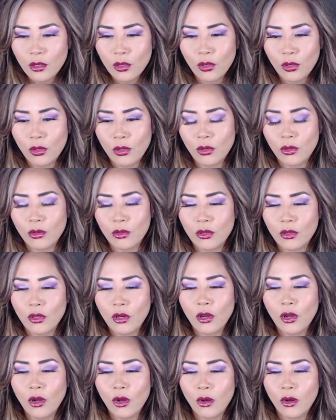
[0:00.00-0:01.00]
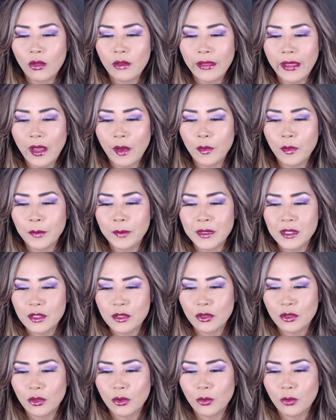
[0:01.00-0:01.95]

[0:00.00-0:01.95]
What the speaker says: Oh no, Llama must do